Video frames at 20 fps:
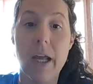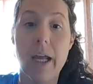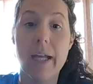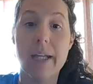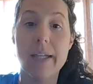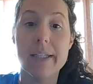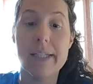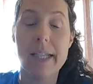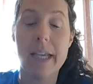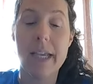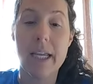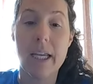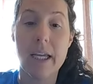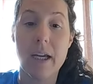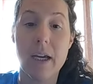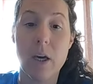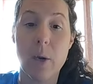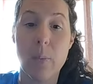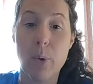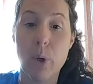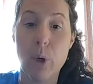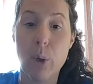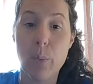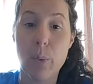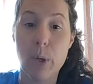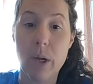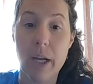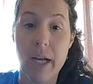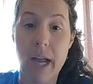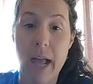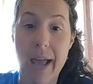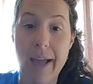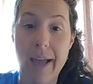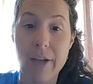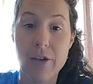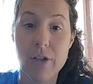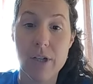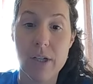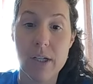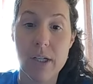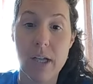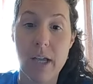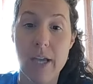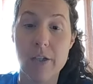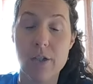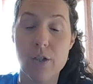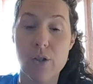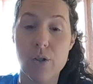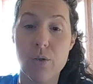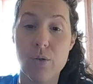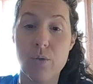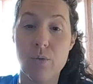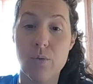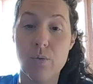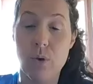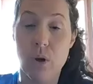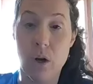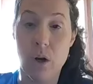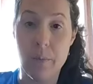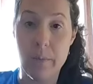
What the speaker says: and take appropriate action as you